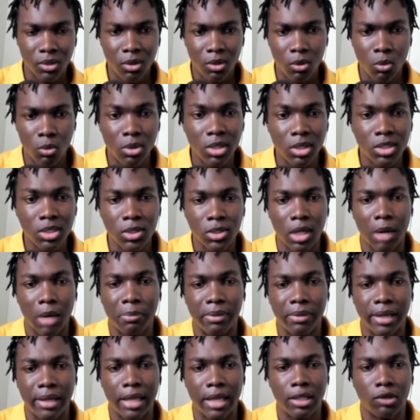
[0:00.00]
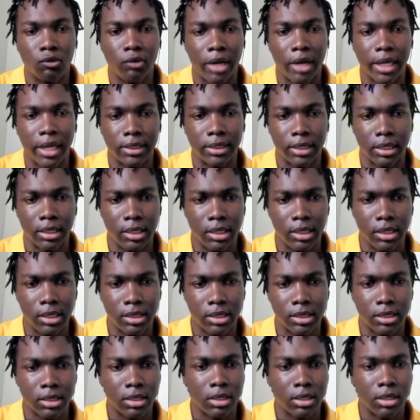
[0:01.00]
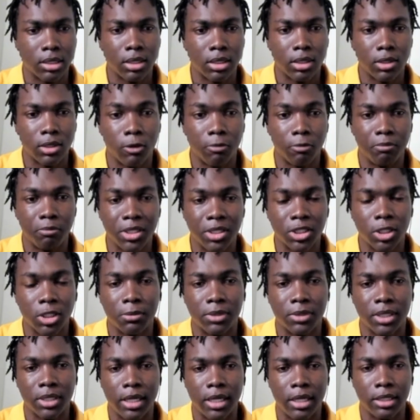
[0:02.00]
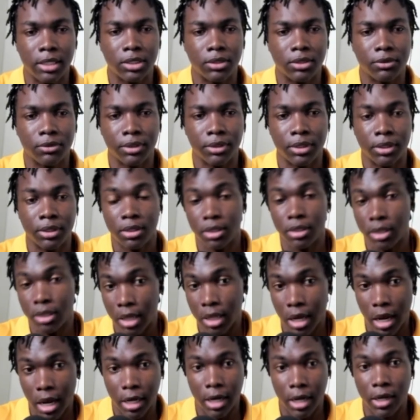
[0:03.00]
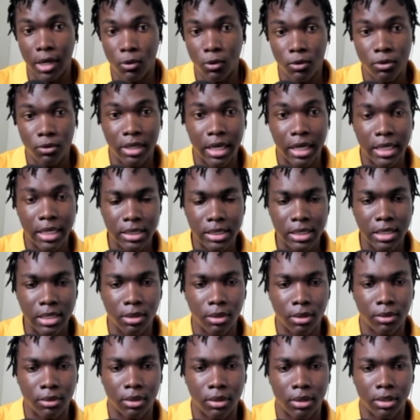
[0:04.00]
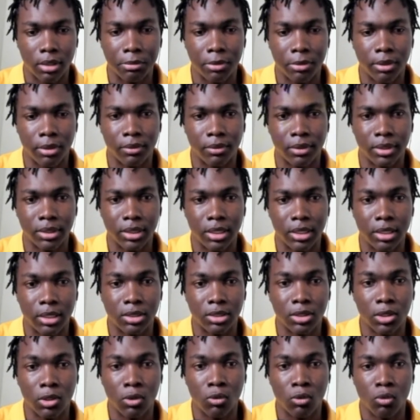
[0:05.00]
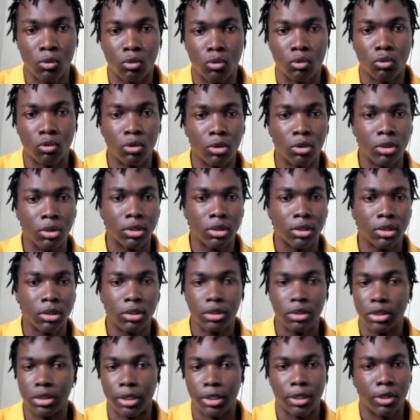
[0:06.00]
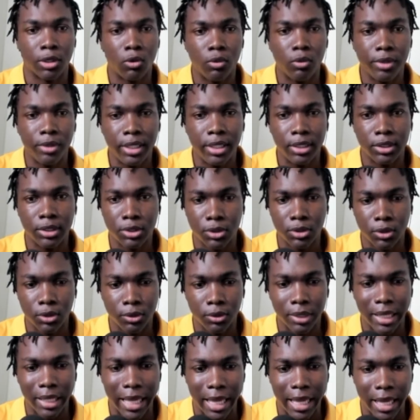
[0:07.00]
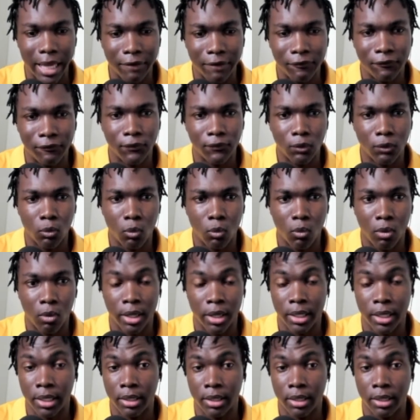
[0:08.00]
once you apply the right techniques. Now, bishop to h3, and I know you guys see the threat. It's now queen to f1.